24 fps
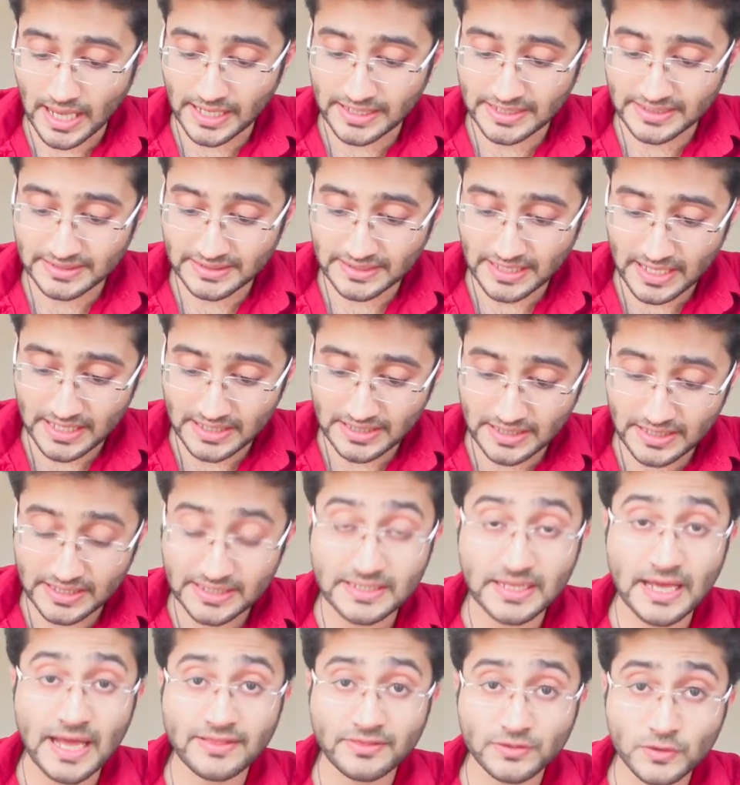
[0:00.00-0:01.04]

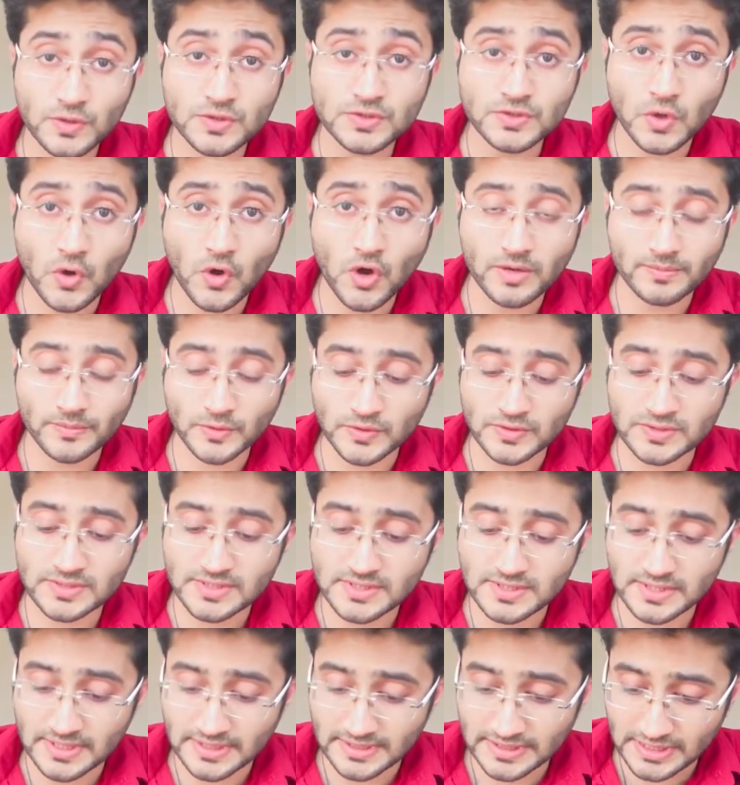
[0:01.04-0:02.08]
and those
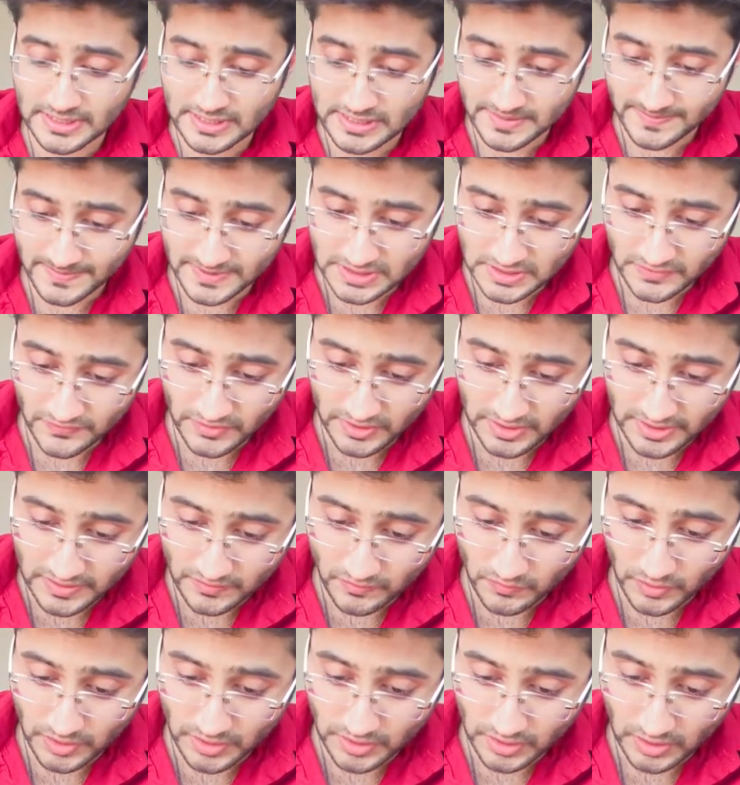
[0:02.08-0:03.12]
hormones, they
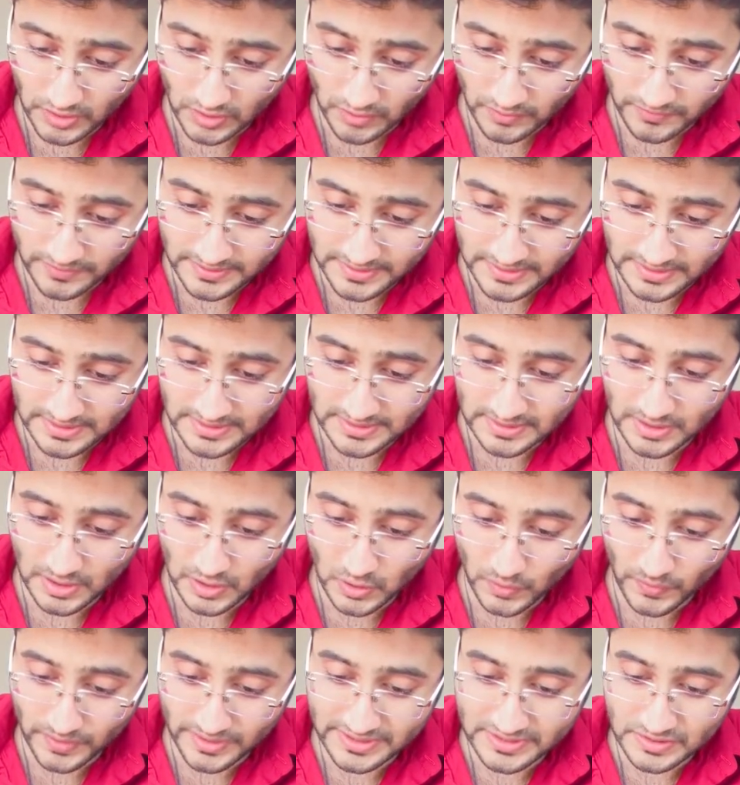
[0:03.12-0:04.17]
specifically work on
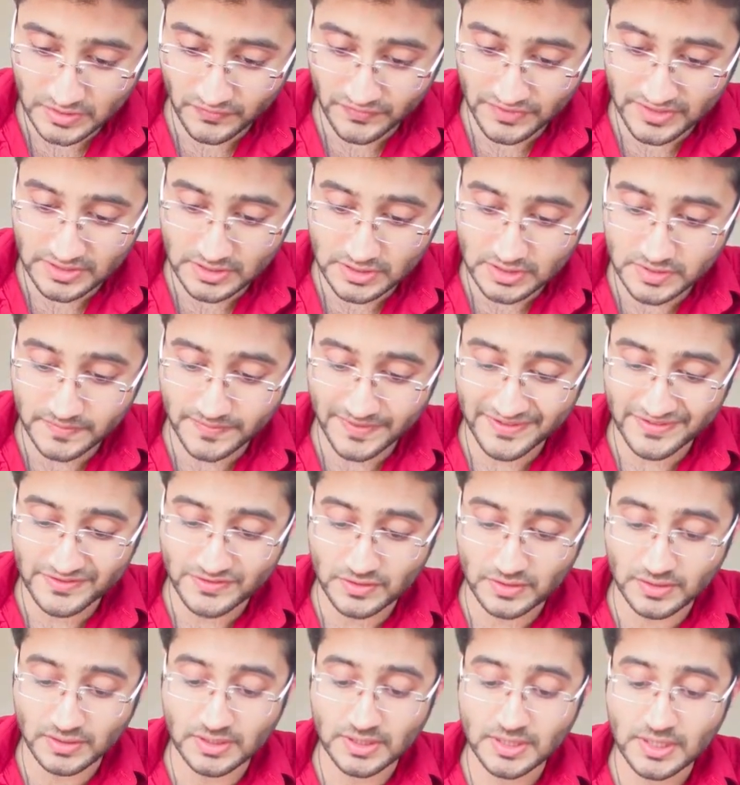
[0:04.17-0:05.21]
this lower esophageal
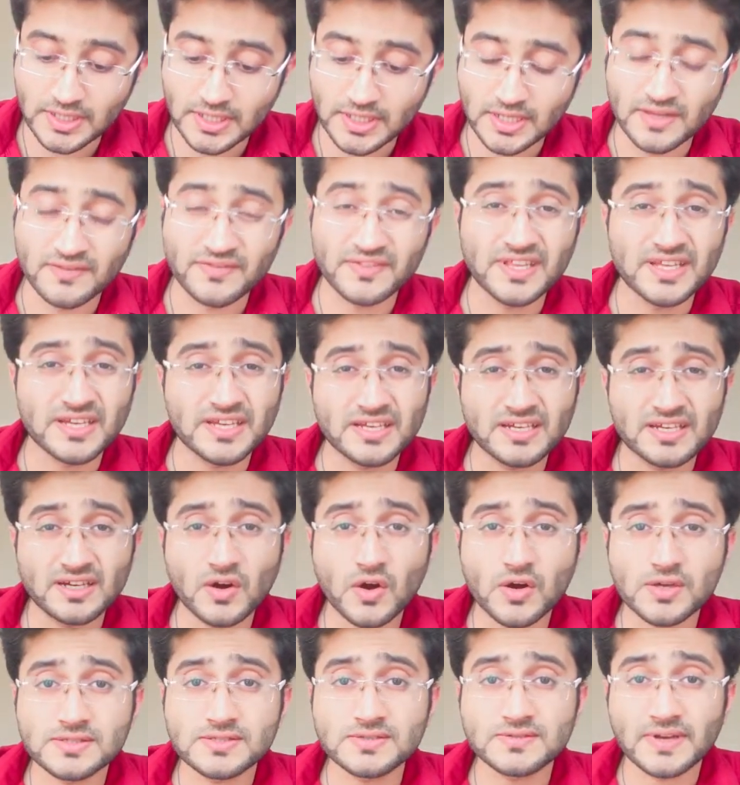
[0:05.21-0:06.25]
sphincter.
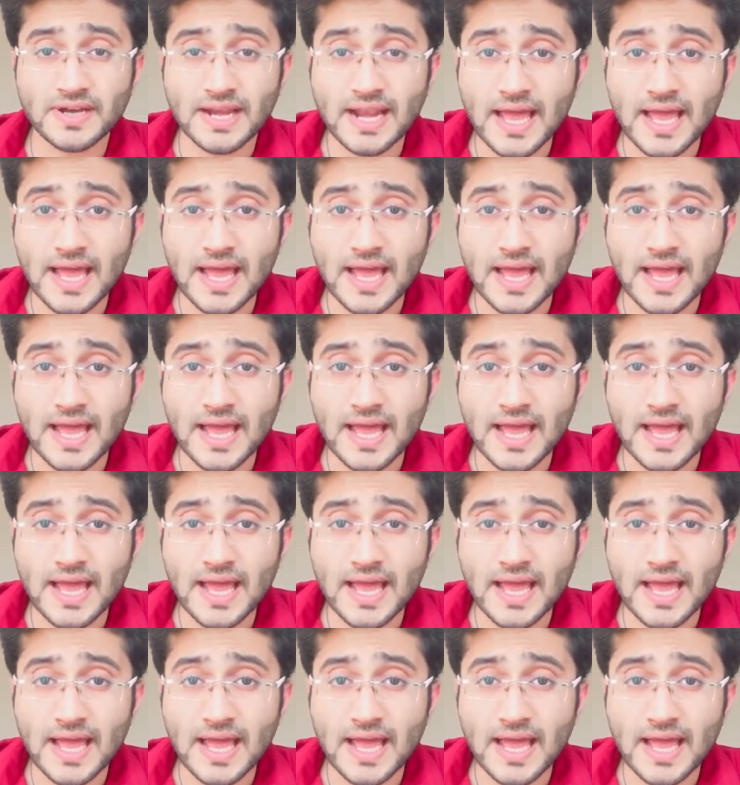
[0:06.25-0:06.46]
They cause